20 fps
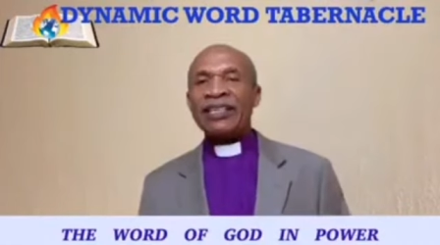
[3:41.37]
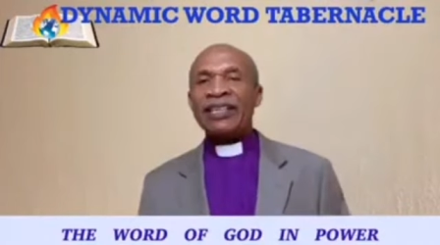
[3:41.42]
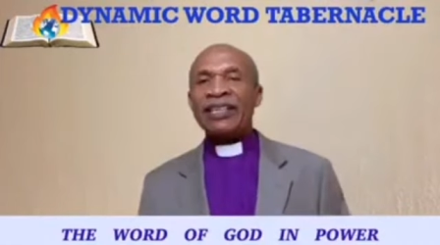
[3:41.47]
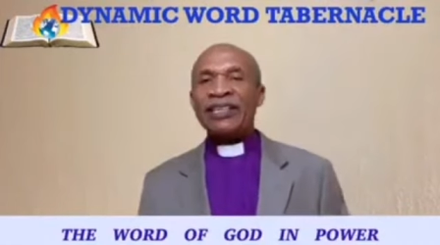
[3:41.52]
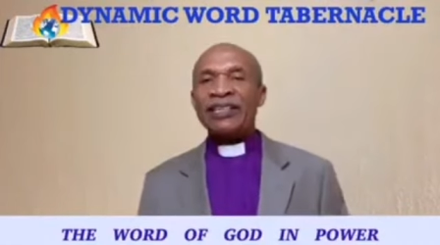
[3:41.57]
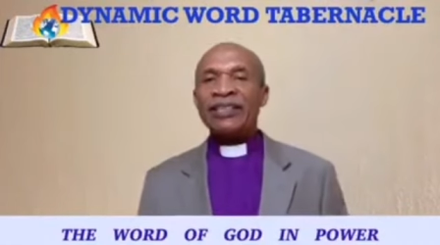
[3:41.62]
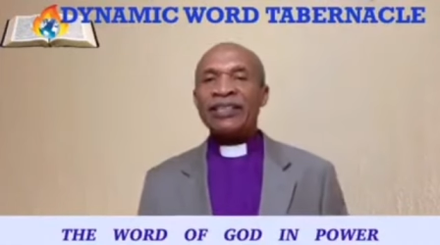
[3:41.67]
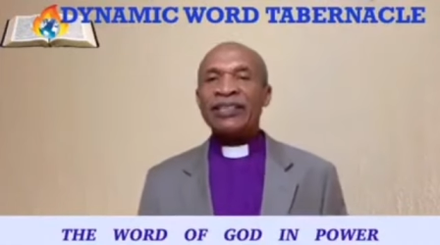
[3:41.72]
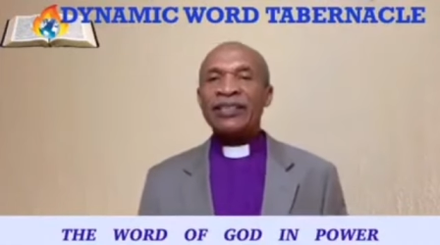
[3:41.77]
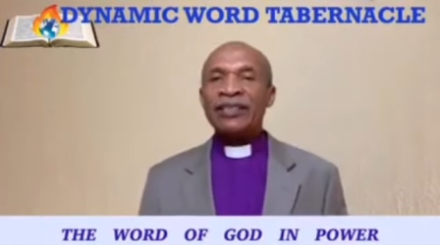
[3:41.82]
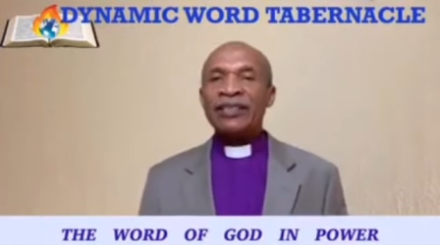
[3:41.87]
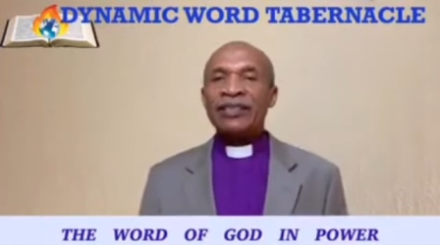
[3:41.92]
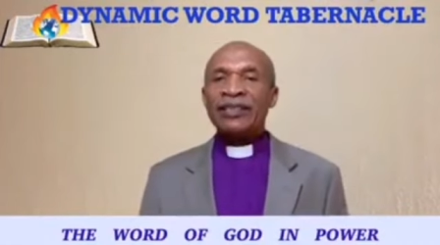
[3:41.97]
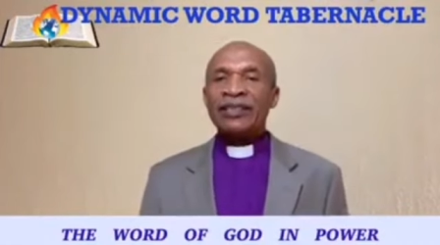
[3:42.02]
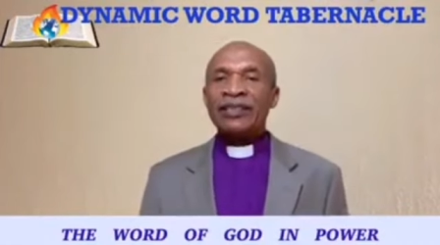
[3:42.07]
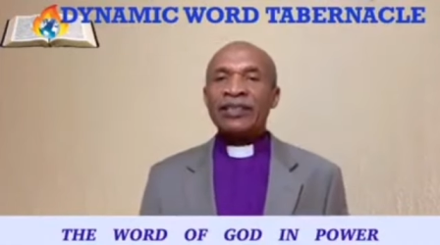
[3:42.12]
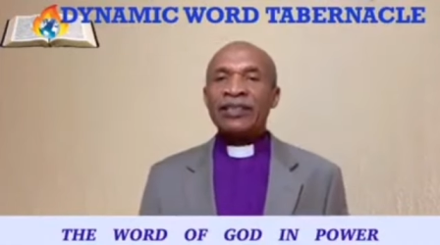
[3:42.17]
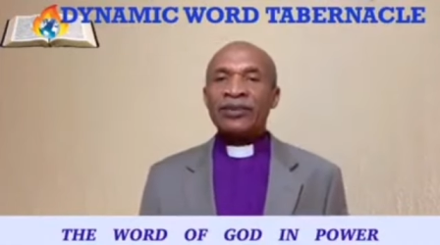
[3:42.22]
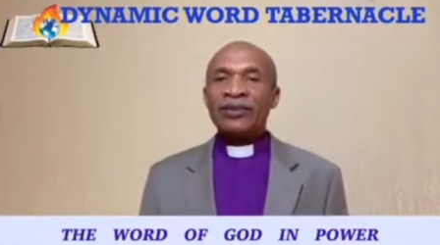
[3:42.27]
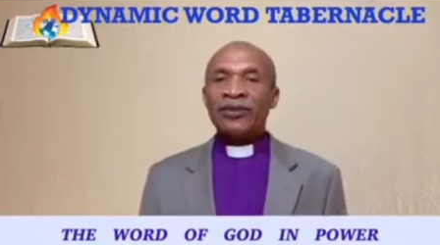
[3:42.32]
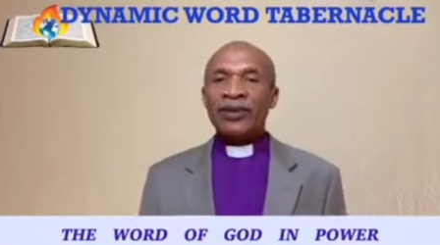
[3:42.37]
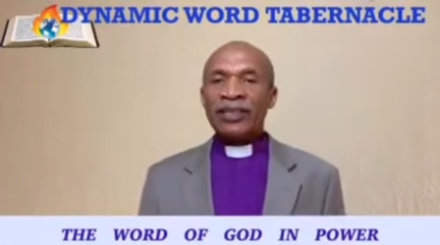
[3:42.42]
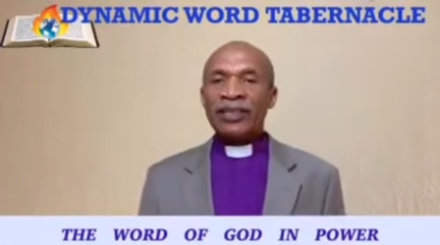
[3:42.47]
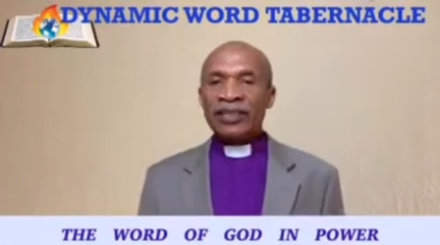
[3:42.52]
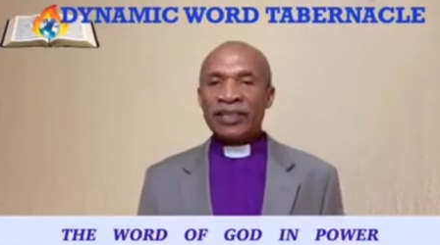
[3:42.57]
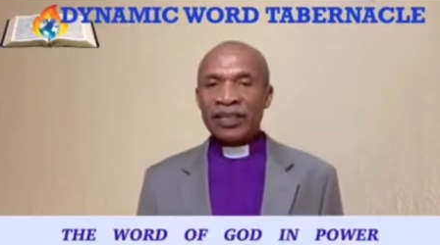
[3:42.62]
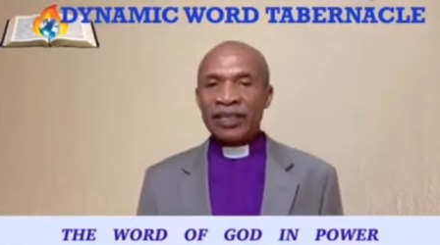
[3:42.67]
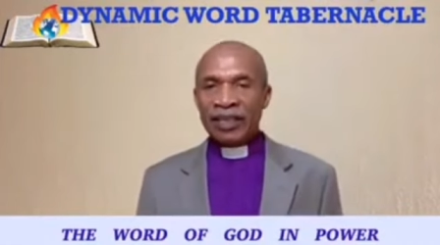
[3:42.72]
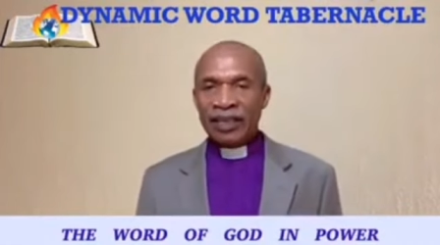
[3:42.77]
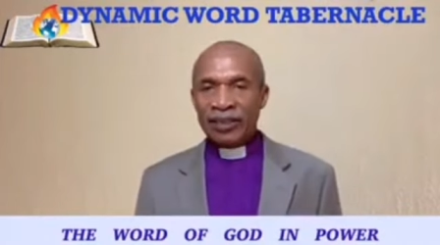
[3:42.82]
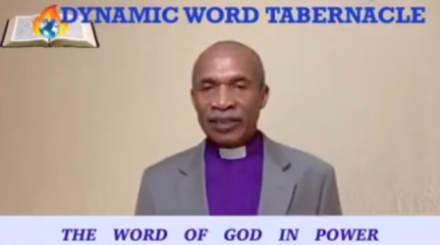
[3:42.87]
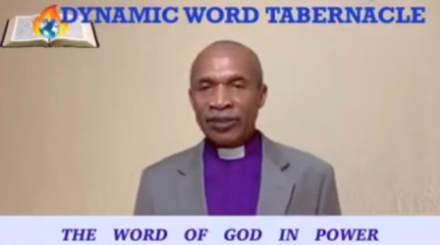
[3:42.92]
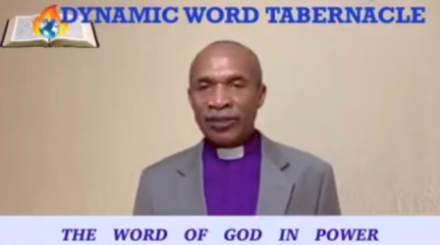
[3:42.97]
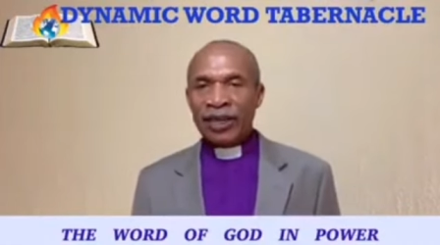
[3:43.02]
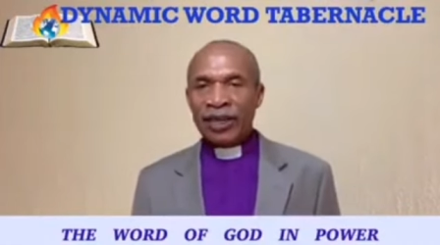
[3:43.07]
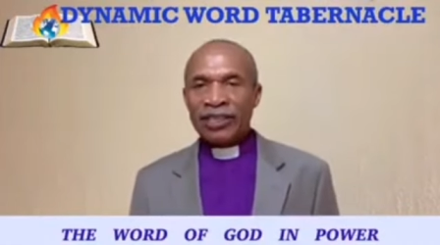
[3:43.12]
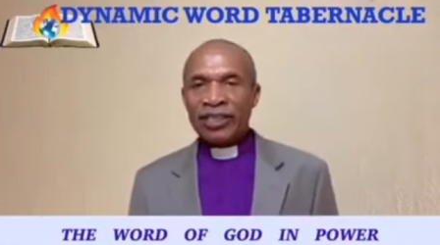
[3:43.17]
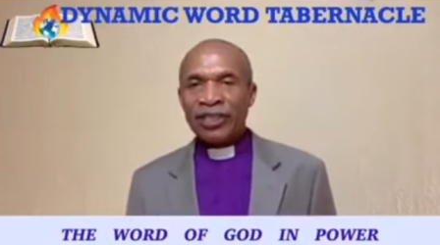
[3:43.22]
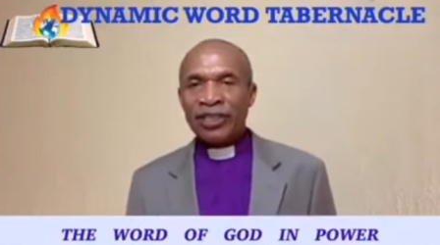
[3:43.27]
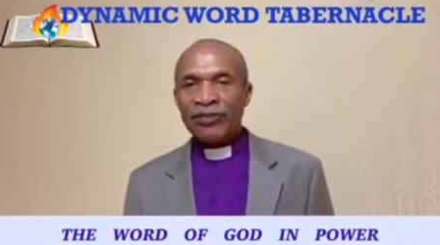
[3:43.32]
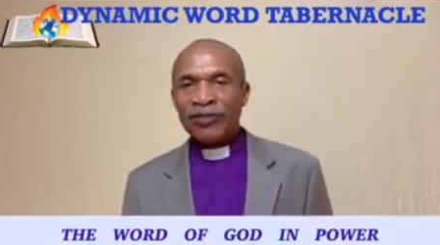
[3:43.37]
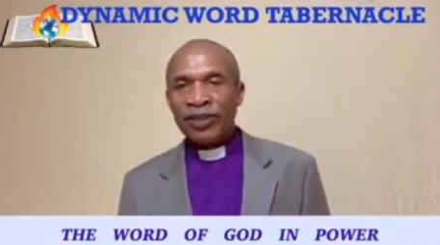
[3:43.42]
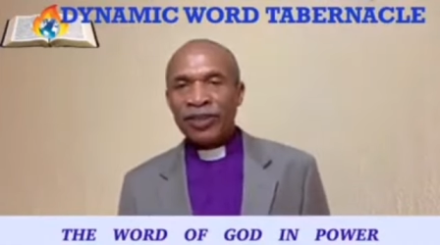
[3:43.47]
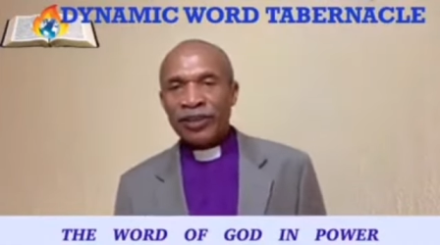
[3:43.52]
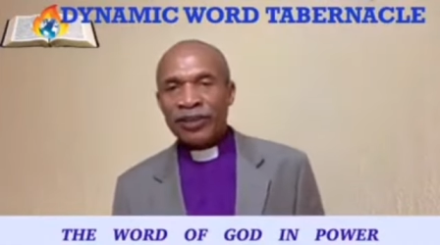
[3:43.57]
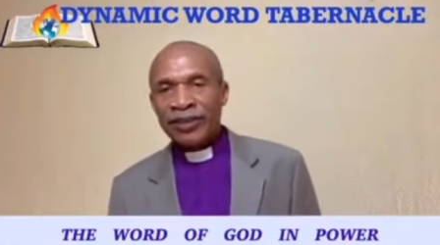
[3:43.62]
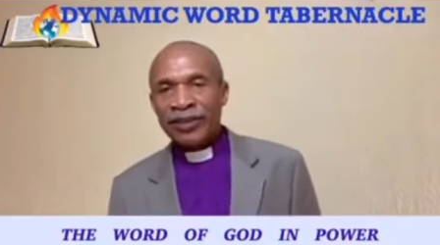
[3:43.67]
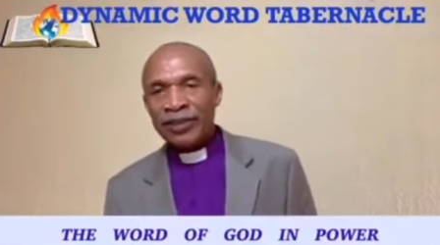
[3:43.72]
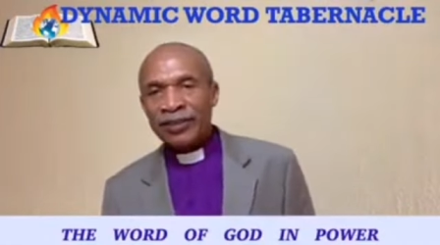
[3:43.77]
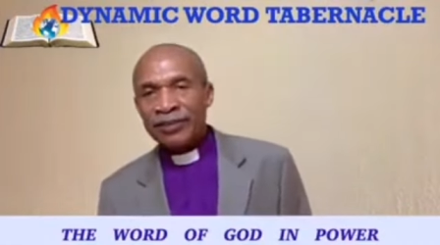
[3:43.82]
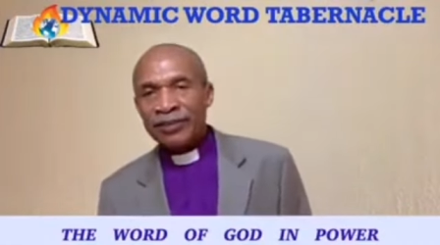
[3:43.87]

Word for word: date. Well, in the end, you achieve nothing.